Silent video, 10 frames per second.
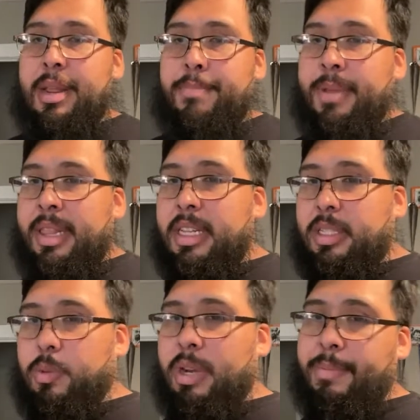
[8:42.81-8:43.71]
but
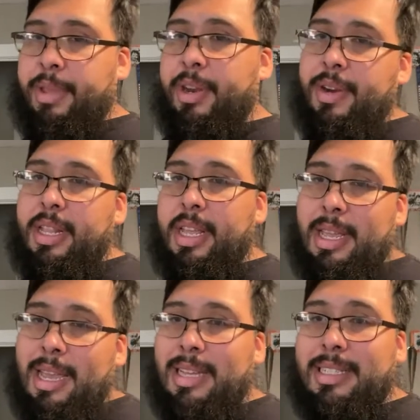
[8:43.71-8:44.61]
this one I'm hearing that
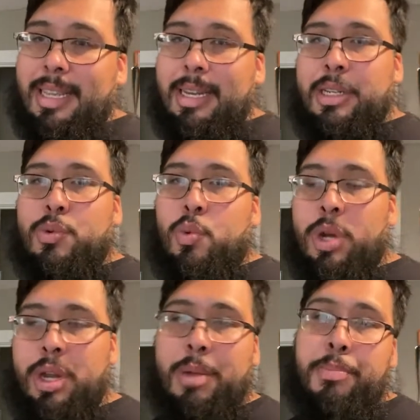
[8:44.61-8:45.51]
it has to at least
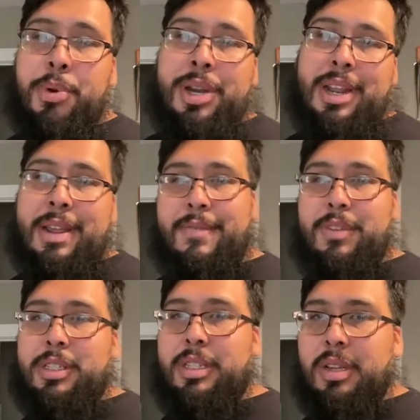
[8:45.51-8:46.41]
run a print
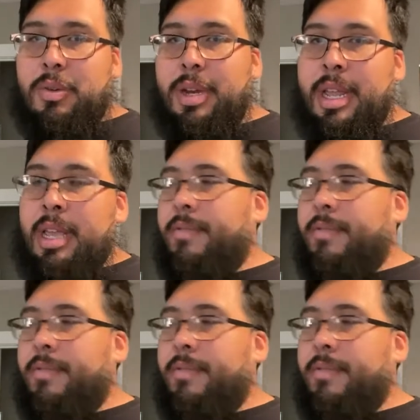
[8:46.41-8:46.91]
every single day.